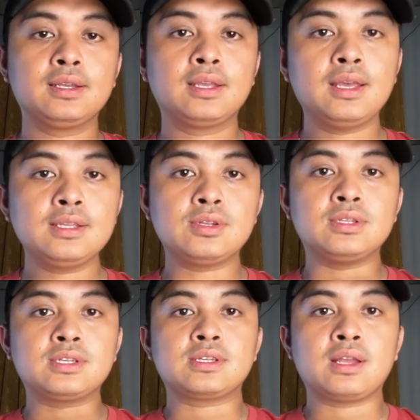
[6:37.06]
Okay, so
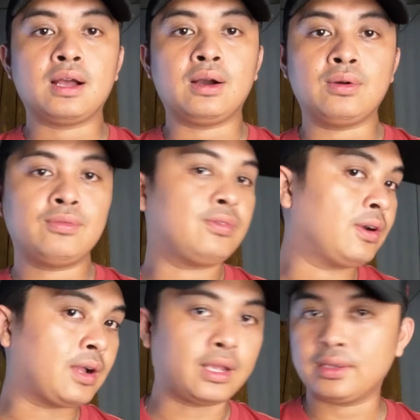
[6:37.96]
this is how
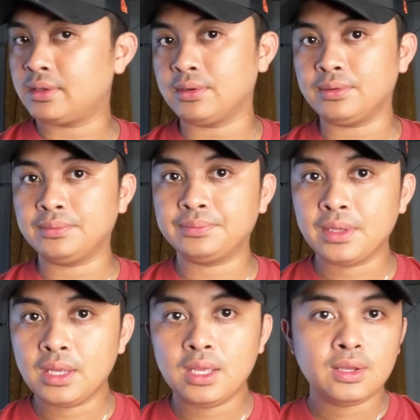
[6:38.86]
far I could go,
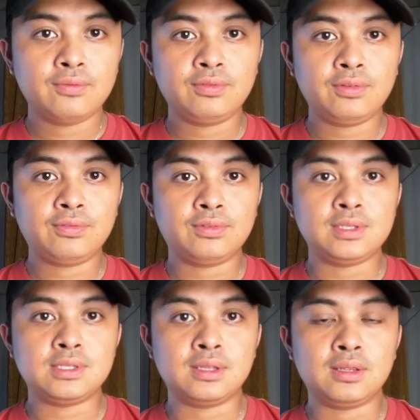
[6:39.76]
50
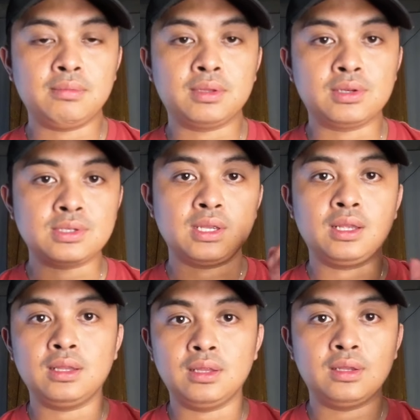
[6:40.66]
centimeters, and